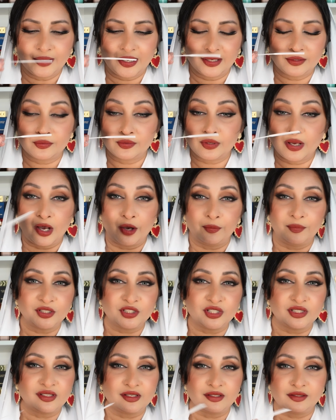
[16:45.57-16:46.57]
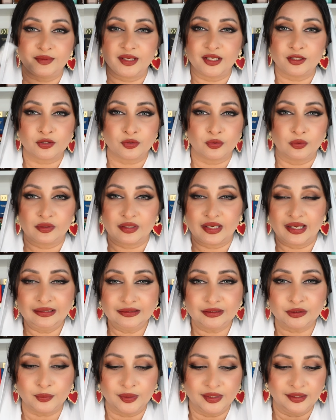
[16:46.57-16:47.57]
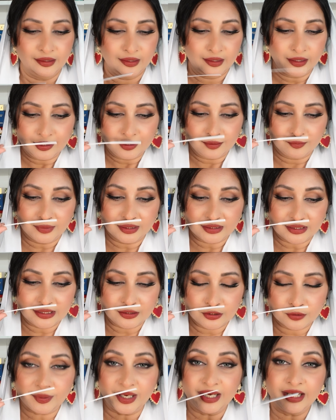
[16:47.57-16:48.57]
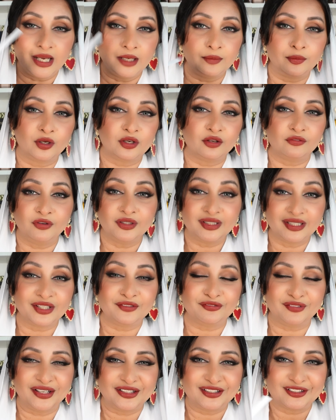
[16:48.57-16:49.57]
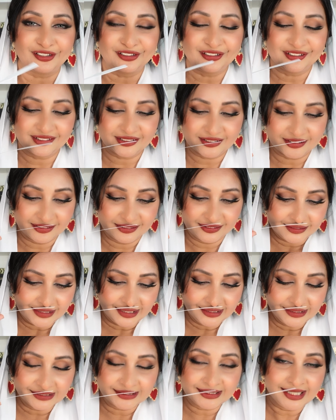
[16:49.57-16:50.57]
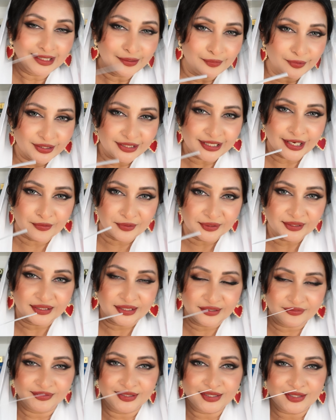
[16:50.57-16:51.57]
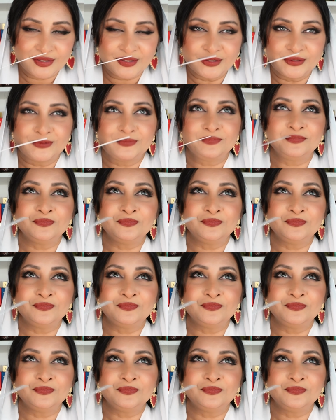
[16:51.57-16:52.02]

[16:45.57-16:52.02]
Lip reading: I don't know how much it is being sold elsewhere, but in Dubai, I bought it for $35. And the celebrity I want to give this to,